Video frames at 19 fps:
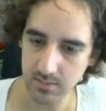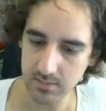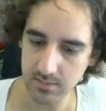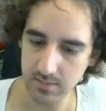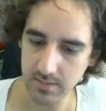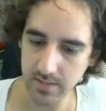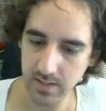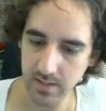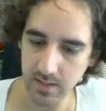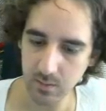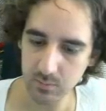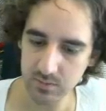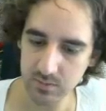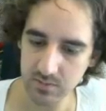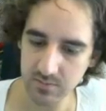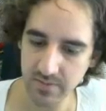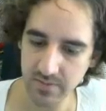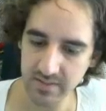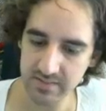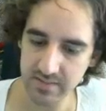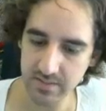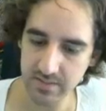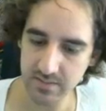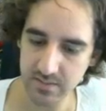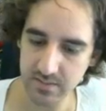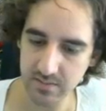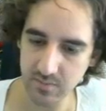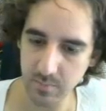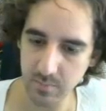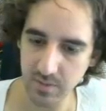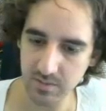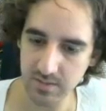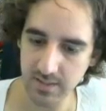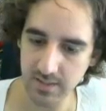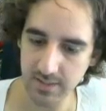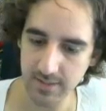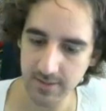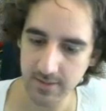The out is very sensitive about
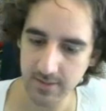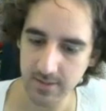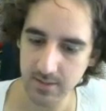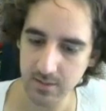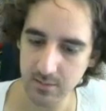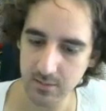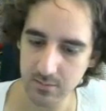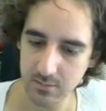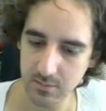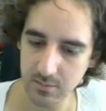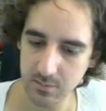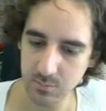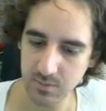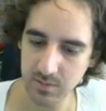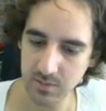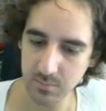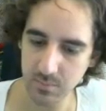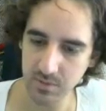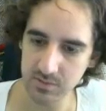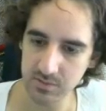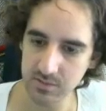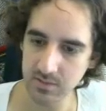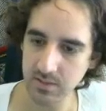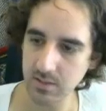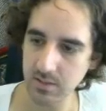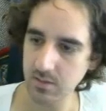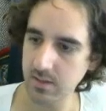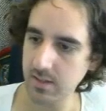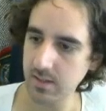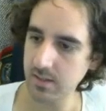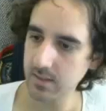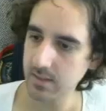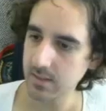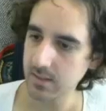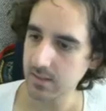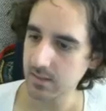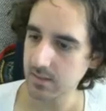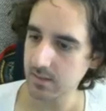that, so it's really important that you get
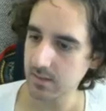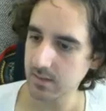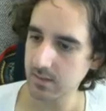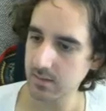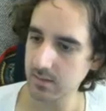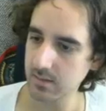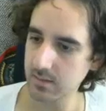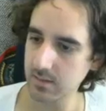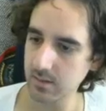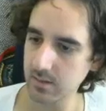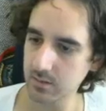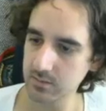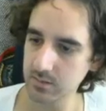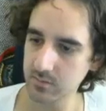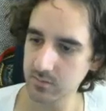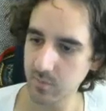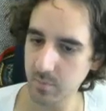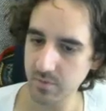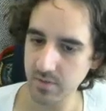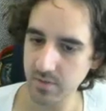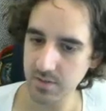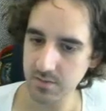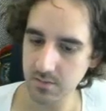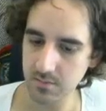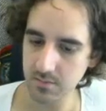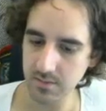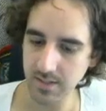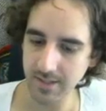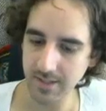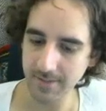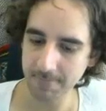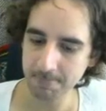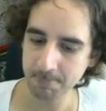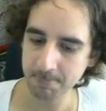the order of operation right.